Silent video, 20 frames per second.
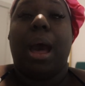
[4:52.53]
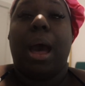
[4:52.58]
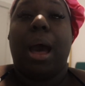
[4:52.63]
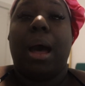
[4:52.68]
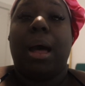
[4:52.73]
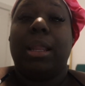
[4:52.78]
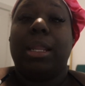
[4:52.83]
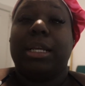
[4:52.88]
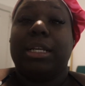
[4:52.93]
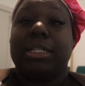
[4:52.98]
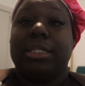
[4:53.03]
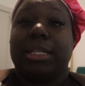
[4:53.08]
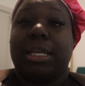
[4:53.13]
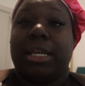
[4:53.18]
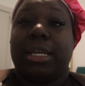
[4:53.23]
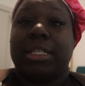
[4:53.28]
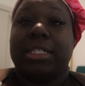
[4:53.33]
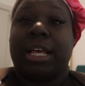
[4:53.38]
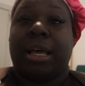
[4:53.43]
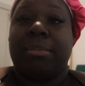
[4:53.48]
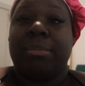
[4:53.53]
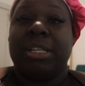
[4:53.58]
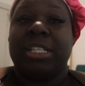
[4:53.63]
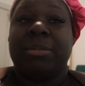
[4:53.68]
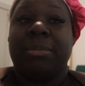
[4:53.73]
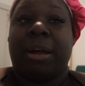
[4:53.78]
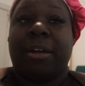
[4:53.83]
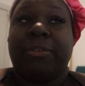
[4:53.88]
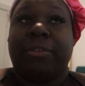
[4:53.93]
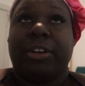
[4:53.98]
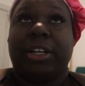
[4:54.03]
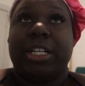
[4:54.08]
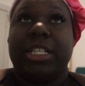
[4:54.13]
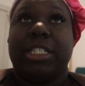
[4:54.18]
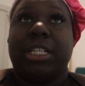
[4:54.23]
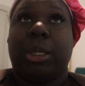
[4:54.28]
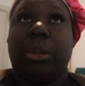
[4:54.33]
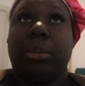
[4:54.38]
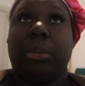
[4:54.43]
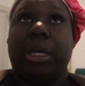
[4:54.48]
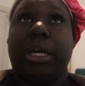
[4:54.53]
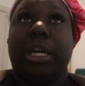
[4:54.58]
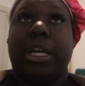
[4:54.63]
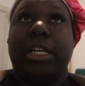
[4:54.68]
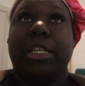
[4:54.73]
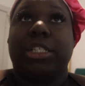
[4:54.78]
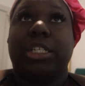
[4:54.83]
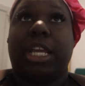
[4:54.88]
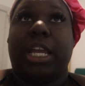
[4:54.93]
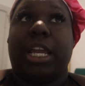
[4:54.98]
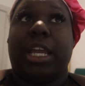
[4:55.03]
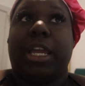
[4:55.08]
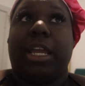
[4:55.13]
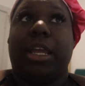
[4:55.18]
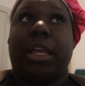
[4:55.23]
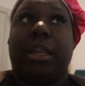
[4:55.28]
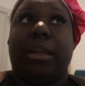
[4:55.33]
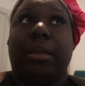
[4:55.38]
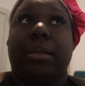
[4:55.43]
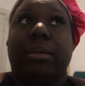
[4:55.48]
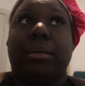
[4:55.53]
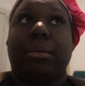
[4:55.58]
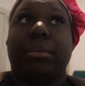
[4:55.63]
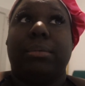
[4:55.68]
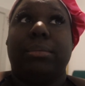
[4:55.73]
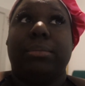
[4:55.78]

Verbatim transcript: all I can say is I miss my friends so much and